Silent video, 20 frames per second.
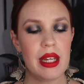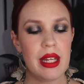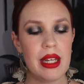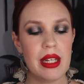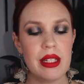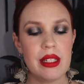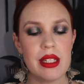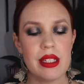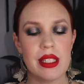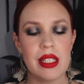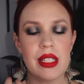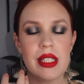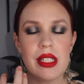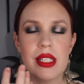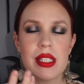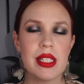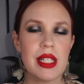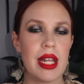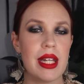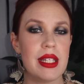It doesn't
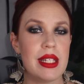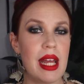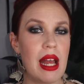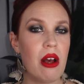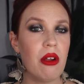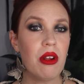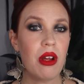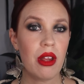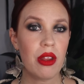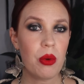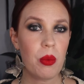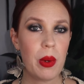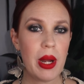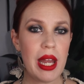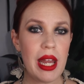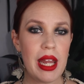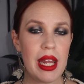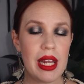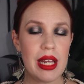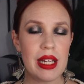set down all the
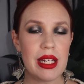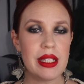way.